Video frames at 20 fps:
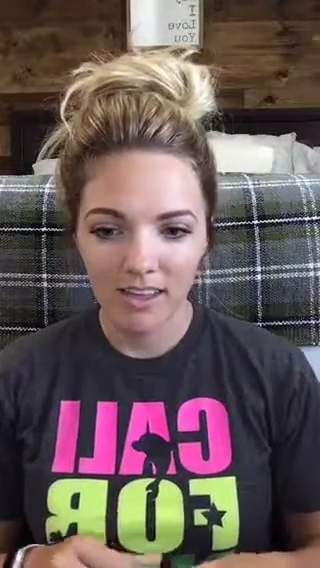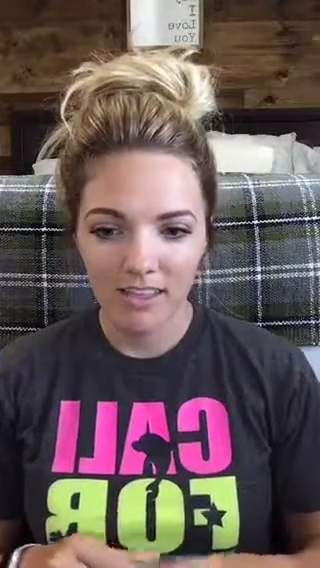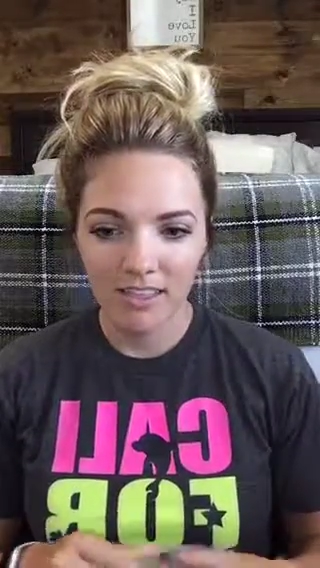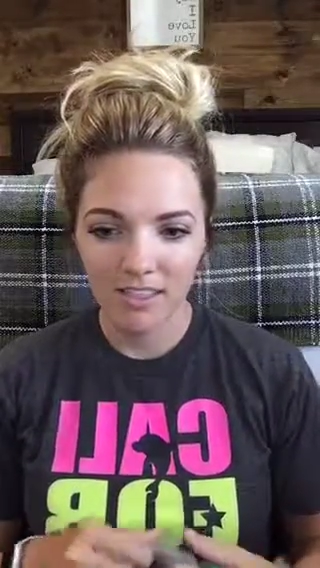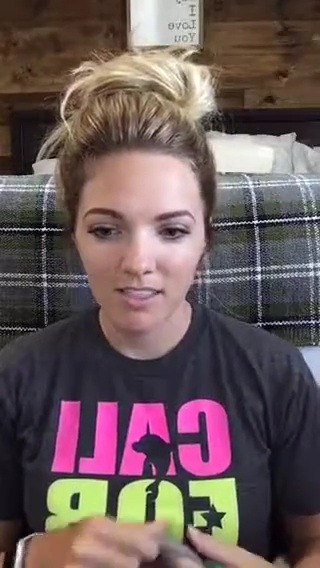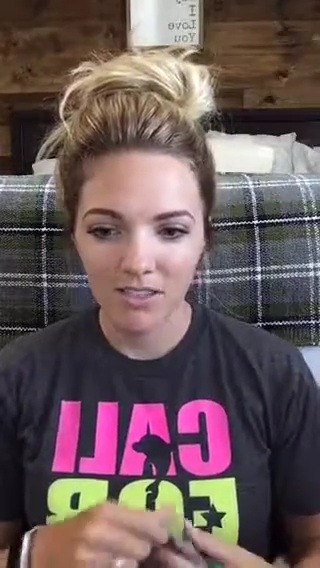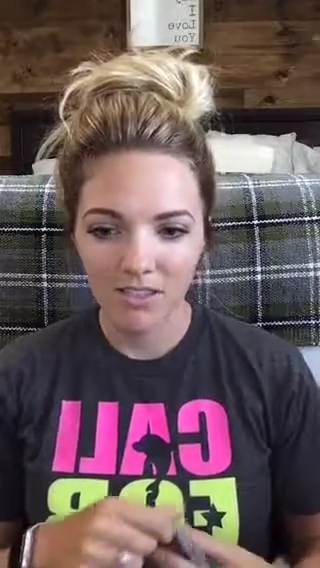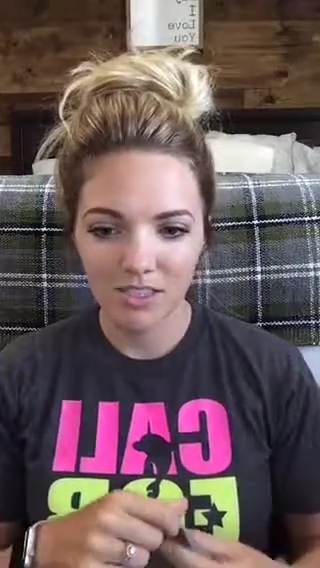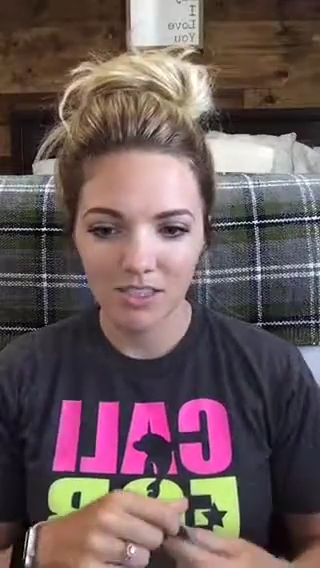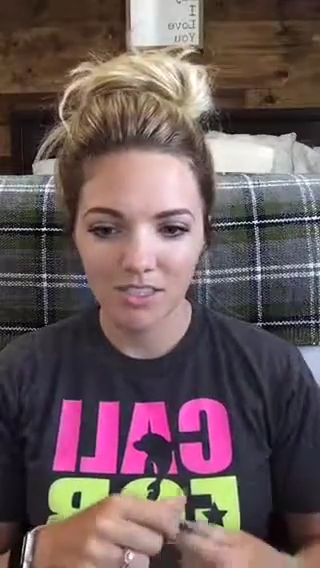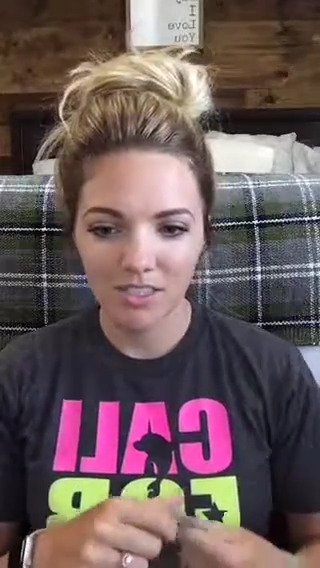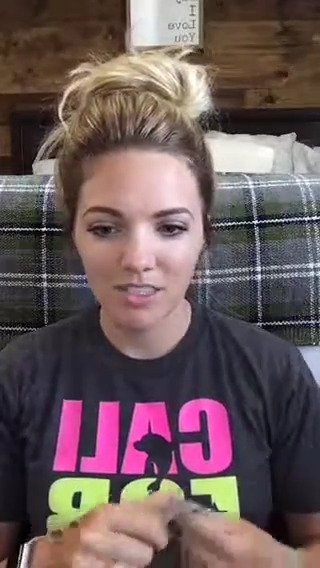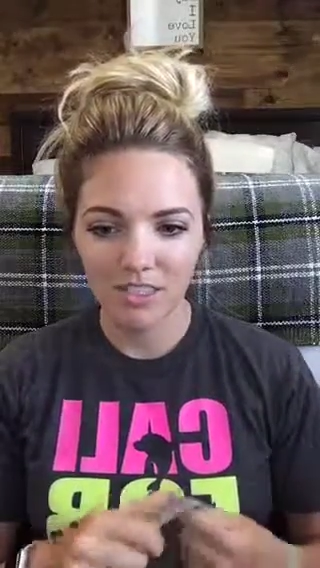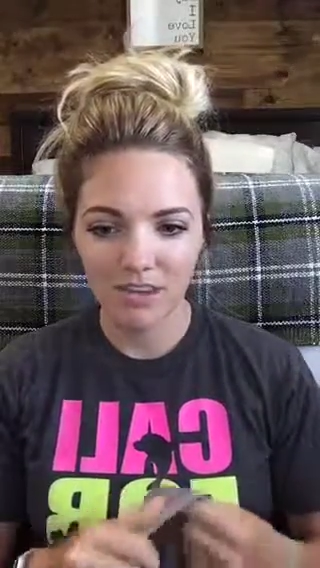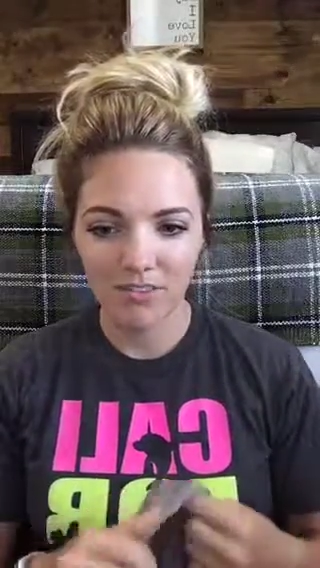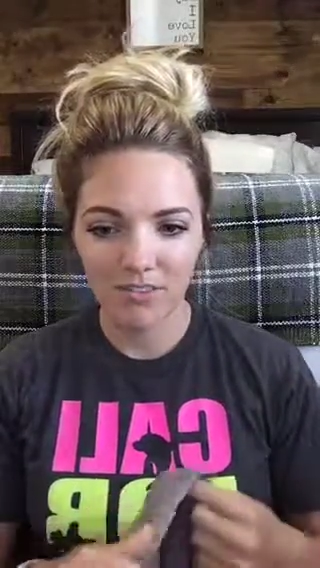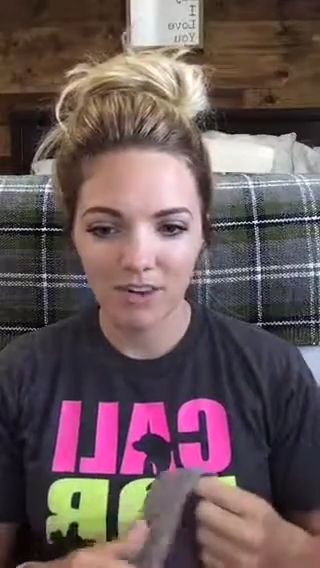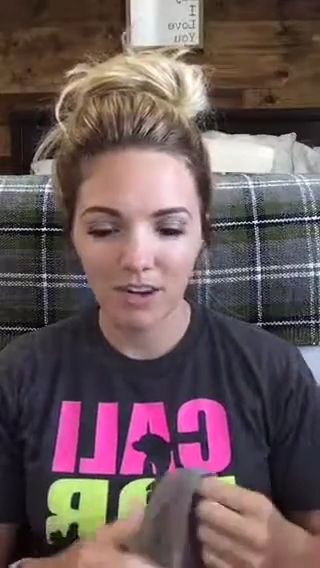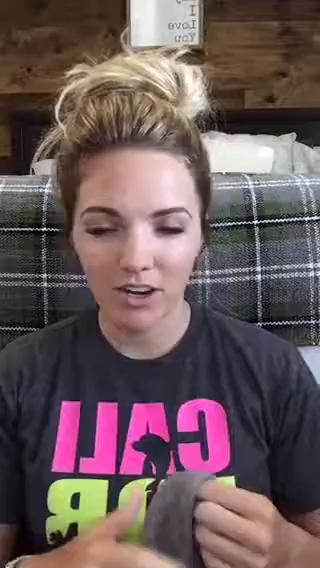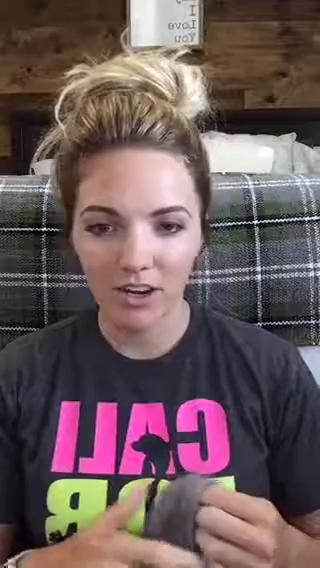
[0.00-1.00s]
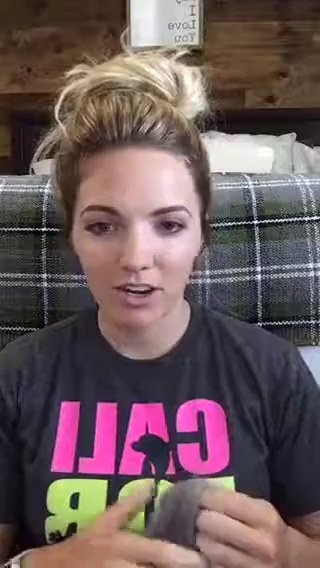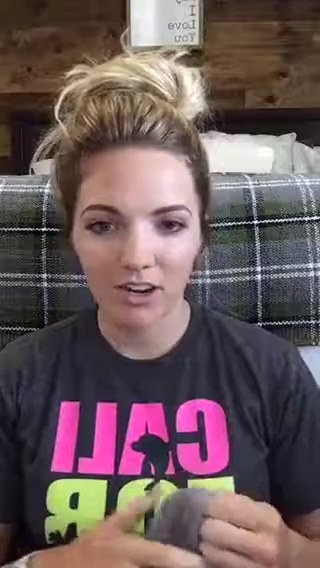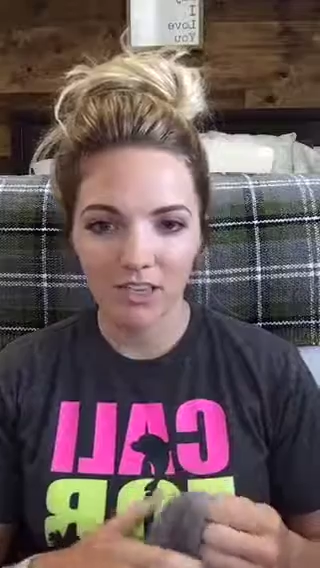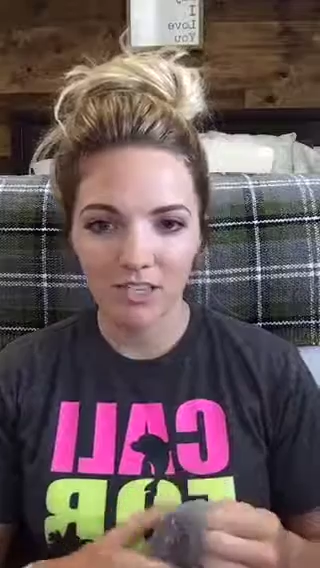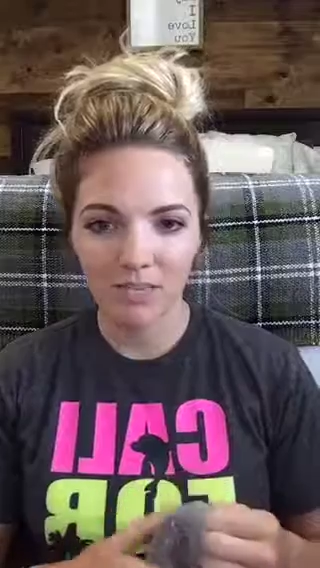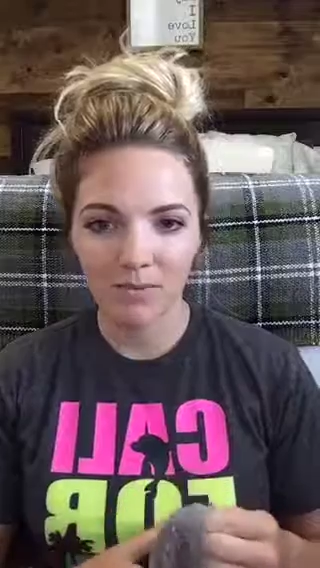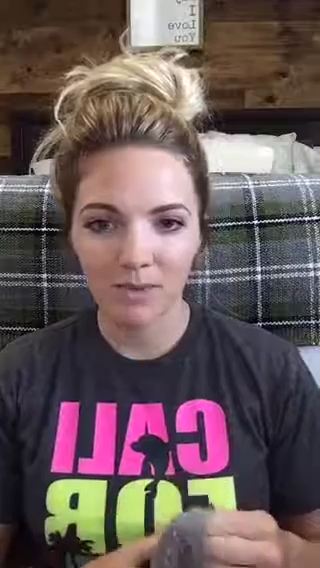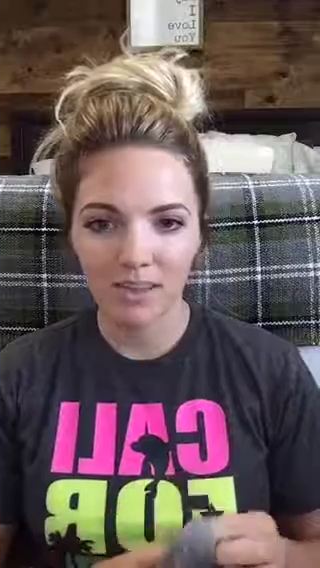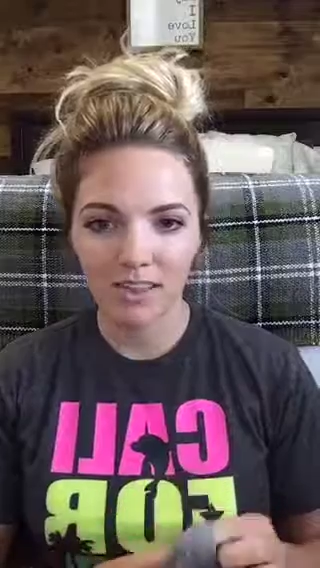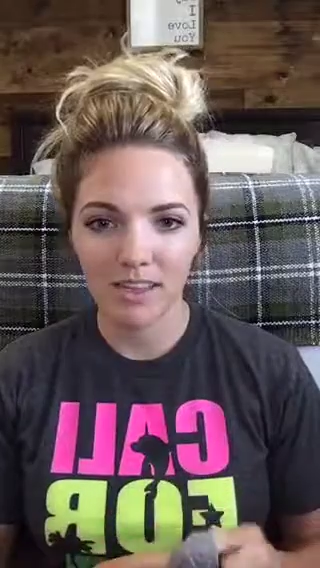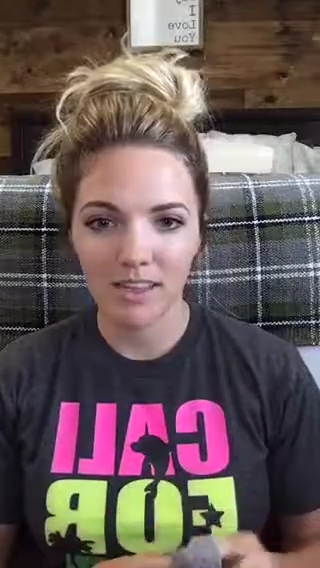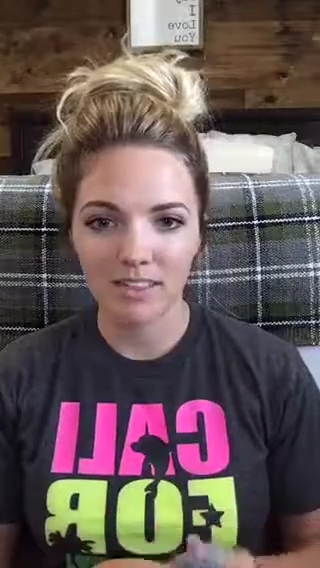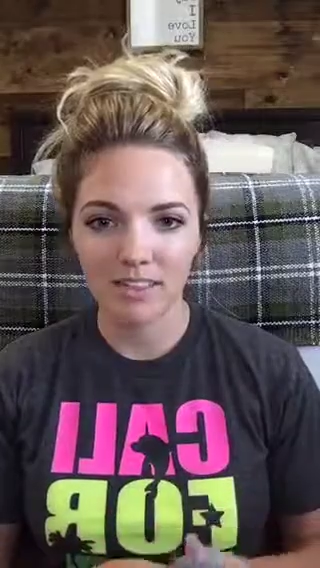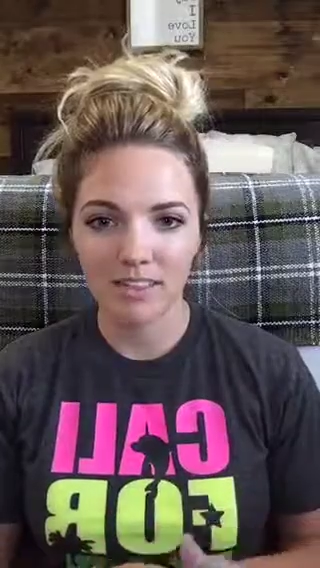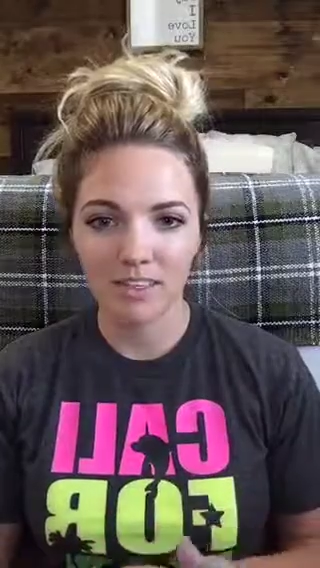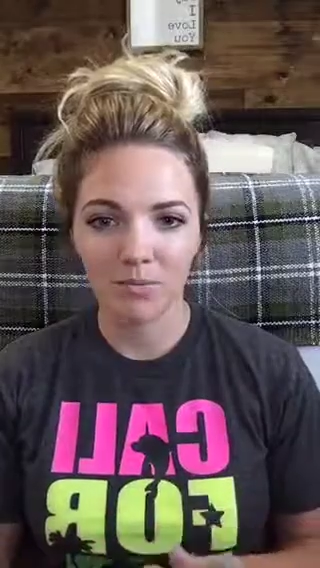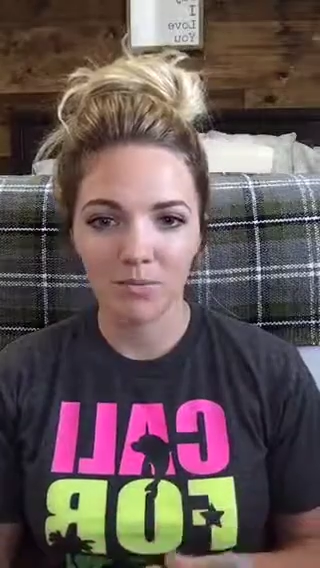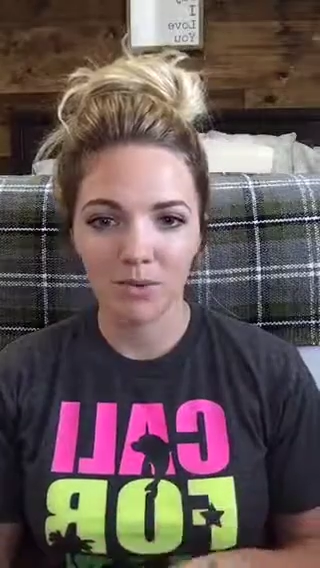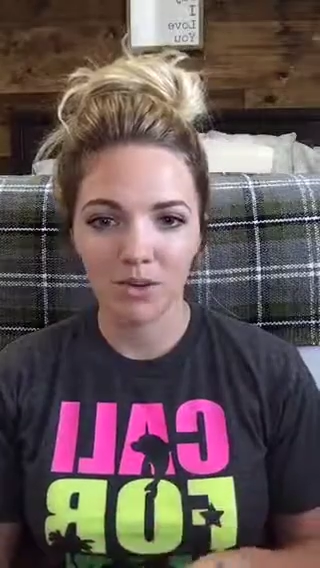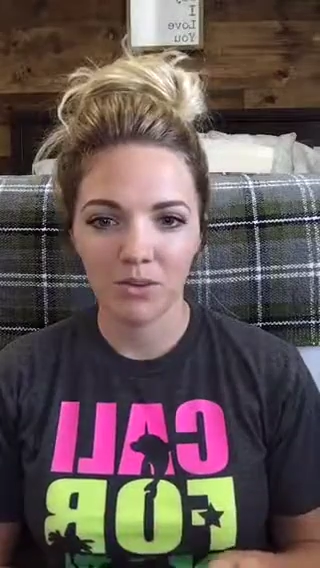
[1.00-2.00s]
So it just never occurred to me that
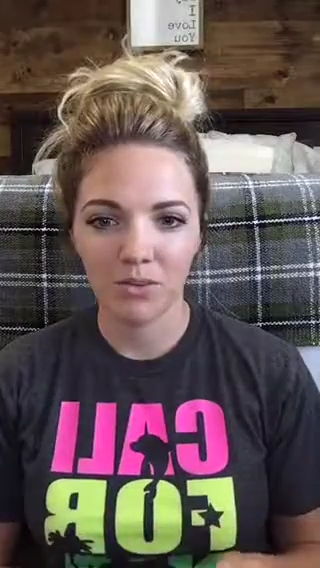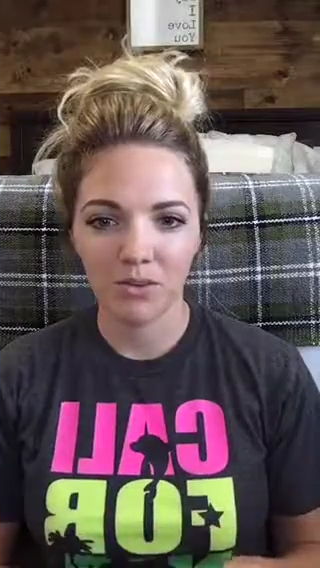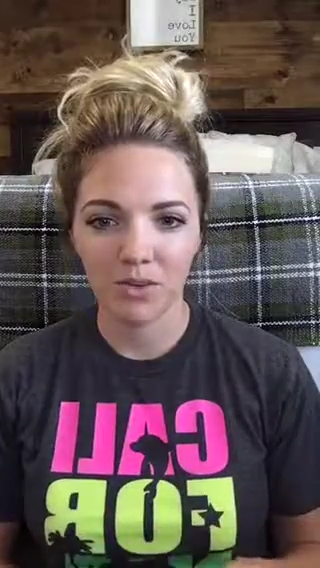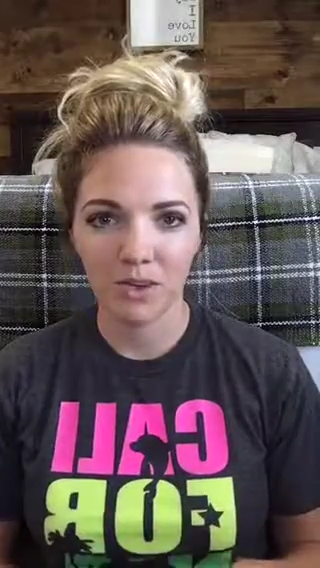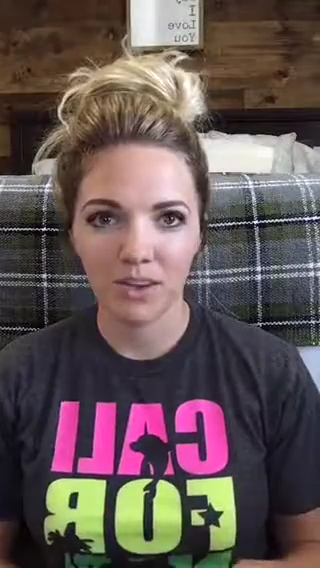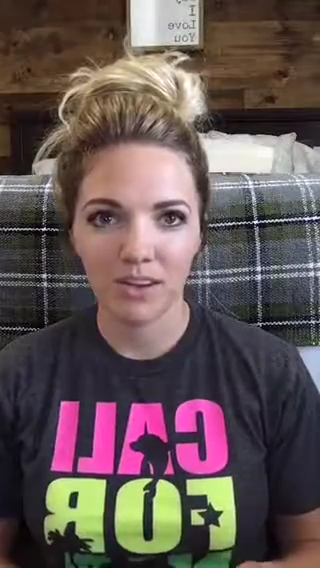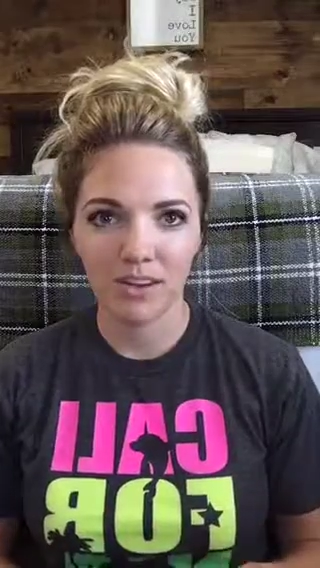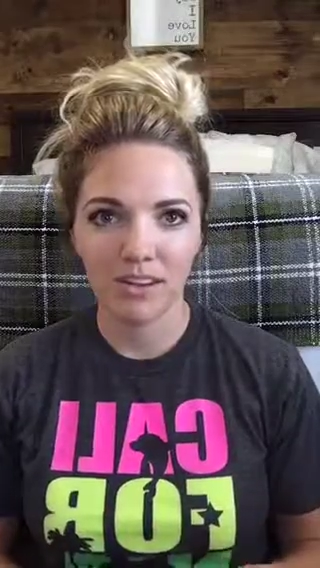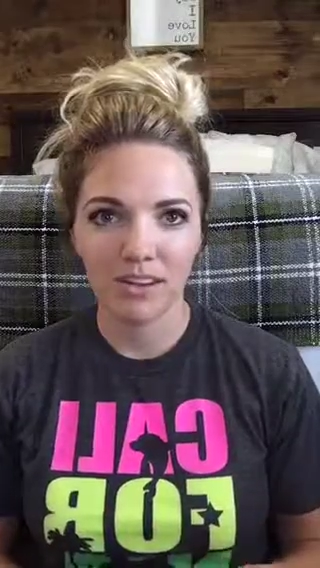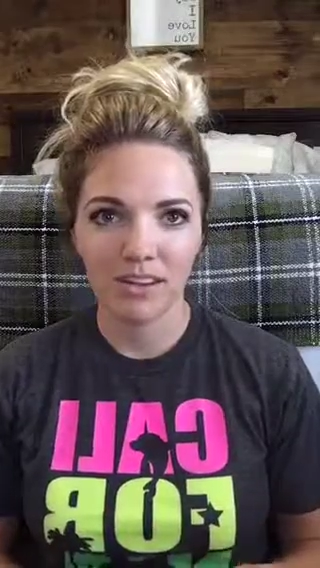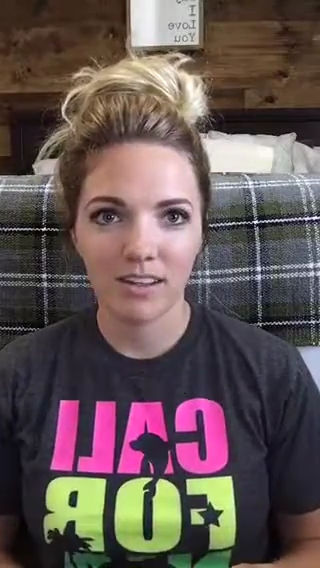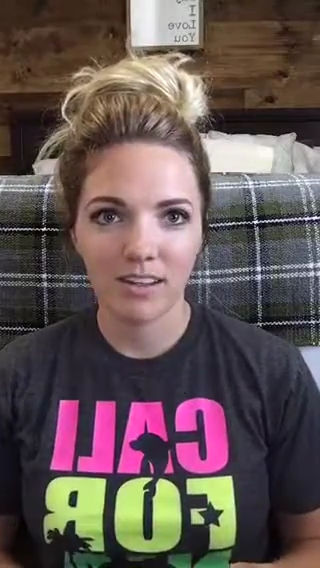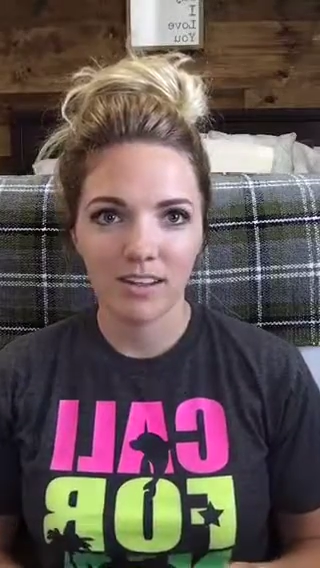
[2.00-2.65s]
someone would